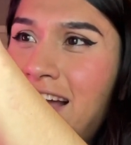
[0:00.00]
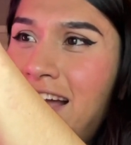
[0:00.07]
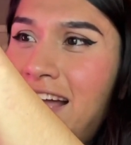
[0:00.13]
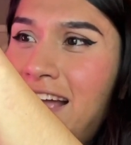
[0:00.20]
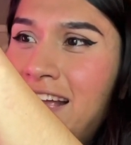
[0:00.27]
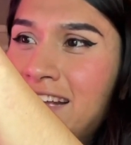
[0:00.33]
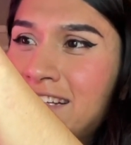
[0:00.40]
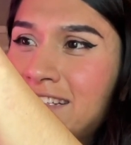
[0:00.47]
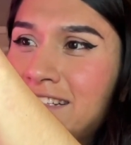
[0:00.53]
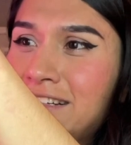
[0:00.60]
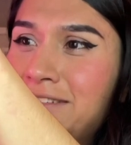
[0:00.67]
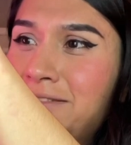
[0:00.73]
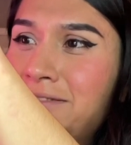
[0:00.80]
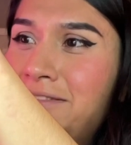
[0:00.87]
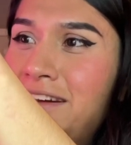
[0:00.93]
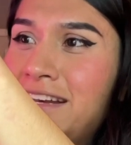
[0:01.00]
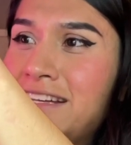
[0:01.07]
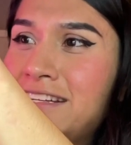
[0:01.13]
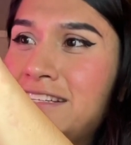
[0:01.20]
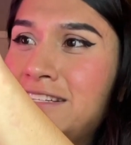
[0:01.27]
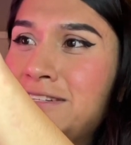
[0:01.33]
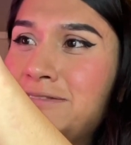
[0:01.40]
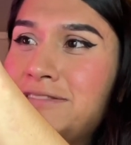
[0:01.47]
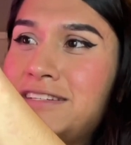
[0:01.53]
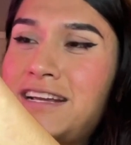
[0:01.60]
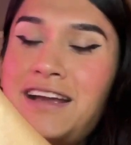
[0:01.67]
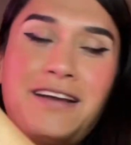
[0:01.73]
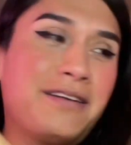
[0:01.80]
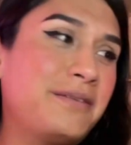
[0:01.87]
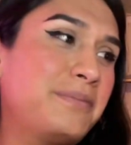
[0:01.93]
I don't want it too
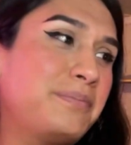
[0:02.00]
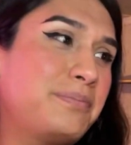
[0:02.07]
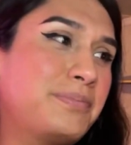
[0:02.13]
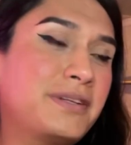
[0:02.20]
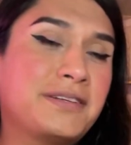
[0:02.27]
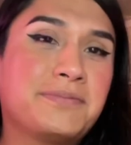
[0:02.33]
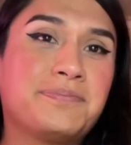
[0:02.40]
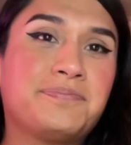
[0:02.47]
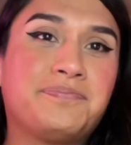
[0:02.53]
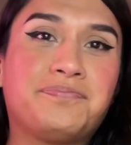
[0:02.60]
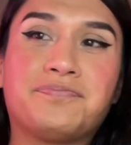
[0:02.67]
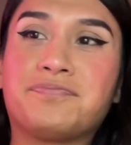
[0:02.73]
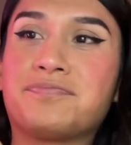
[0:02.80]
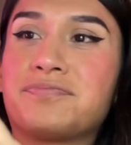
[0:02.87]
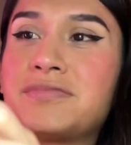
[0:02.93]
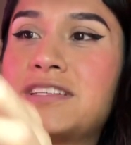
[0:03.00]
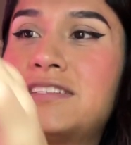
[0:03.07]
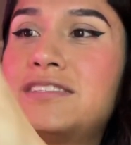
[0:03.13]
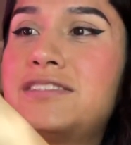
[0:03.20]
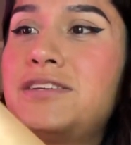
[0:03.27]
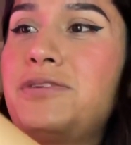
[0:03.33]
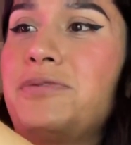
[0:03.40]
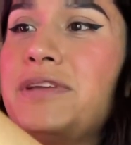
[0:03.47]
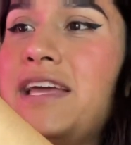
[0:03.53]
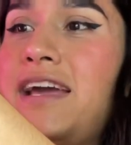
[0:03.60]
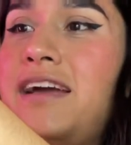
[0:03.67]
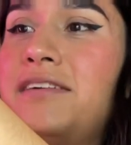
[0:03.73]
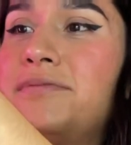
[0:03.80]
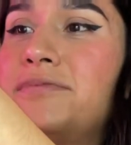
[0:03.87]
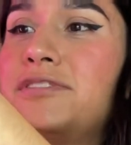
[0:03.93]
damp. So yeah,
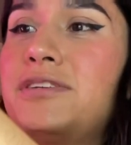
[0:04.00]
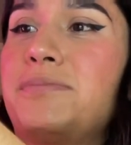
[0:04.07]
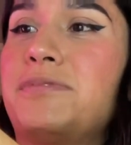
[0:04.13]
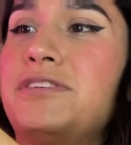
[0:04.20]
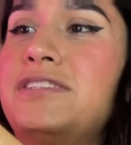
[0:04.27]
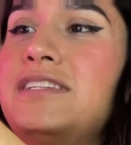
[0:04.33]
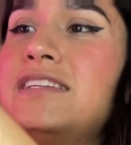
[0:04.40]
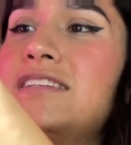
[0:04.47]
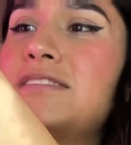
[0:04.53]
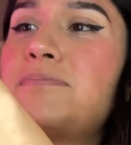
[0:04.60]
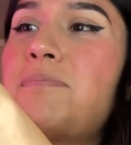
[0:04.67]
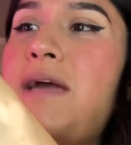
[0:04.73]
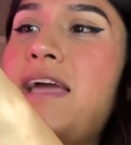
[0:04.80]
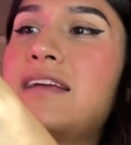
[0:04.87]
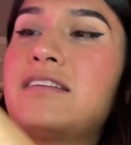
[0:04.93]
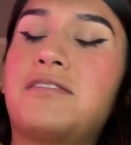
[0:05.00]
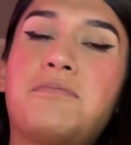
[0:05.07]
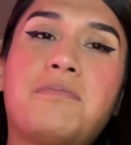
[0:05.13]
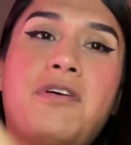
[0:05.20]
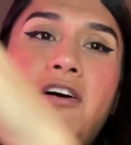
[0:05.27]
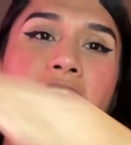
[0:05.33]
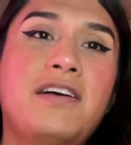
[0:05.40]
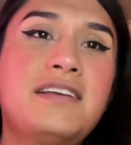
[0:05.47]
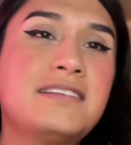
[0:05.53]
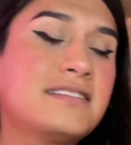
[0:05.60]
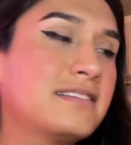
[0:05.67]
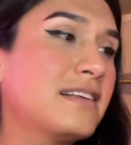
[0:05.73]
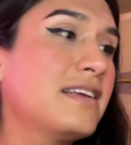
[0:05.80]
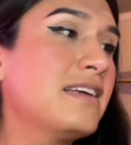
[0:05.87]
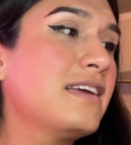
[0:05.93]
so I'm using sphagnum moss,
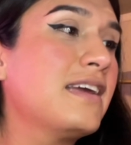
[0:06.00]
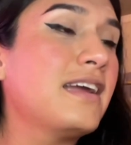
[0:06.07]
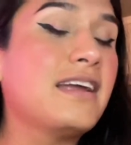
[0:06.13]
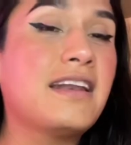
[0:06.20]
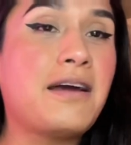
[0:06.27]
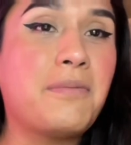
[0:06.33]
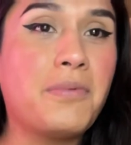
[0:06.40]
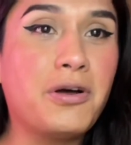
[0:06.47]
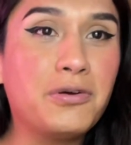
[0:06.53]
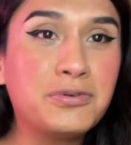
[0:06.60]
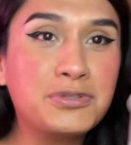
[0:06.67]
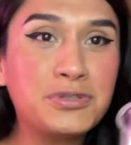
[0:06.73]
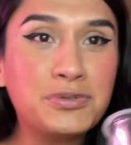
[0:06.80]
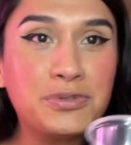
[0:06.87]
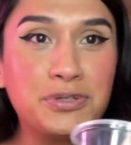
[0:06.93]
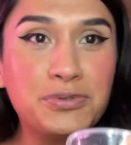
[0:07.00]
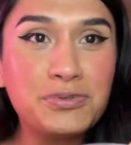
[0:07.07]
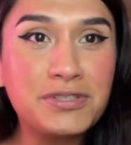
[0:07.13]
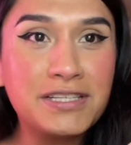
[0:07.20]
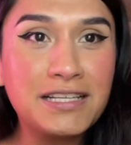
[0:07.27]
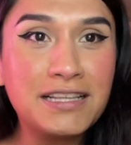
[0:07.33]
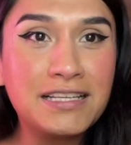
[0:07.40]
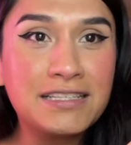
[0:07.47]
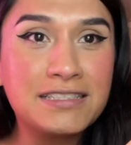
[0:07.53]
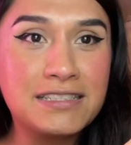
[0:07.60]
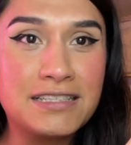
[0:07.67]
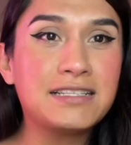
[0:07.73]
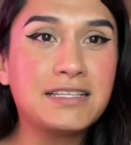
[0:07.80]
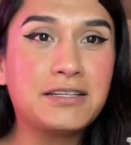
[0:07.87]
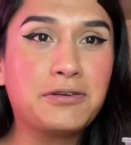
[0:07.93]
and I'm also using these
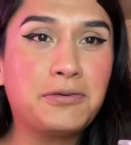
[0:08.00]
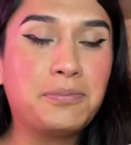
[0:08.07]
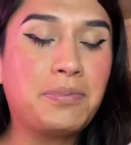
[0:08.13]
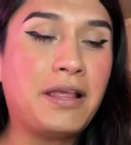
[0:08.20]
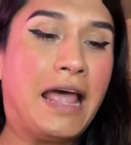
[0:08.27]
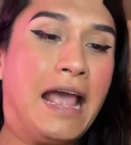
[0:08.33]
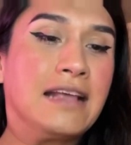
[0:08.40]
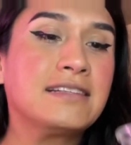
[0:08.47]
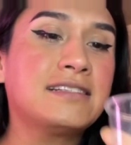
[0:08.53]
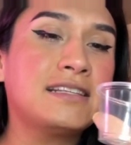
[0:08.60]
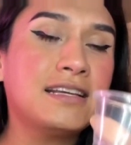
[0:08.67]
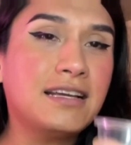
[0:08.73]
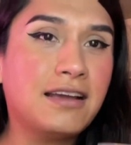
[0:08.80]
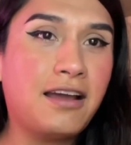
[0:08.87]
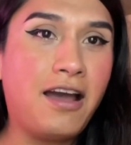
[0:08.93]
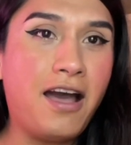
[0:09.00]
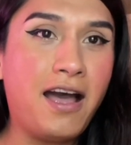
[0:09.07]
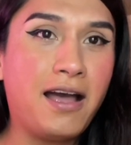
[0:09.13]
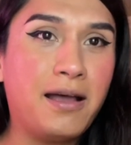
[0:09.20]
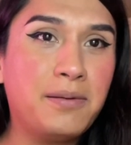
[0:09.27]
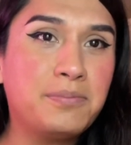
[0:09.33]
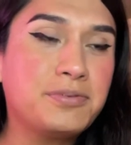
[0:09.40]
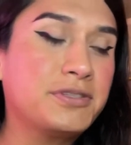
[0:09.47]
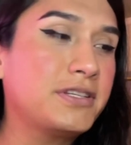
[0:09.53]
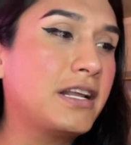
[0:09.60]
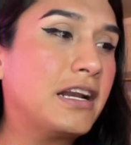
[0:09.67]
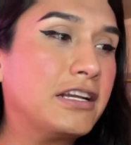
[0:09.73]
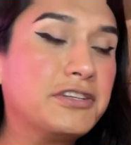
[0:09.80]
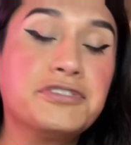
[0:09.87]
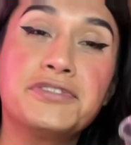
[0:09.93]
little plastic cups that are
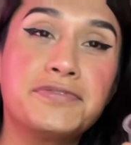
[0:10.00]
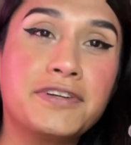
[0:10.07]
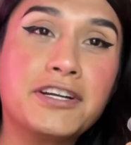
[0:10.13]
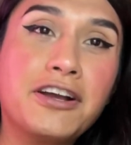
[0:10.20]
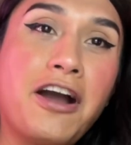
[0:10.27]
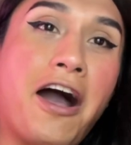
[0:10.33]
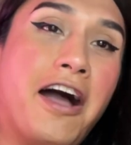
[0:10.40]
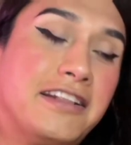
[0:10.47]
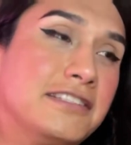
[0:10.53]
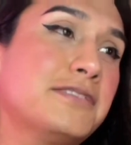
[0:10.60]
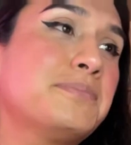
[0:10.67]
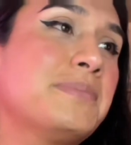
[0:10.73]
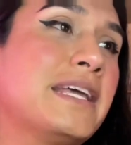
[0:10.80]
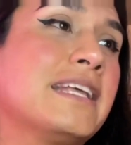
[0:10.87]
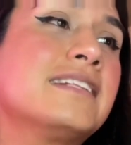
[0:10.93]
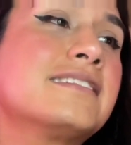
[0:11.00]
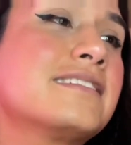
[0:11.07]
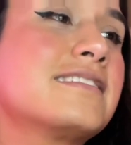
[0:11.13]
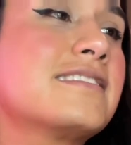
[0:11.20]
used for condiments.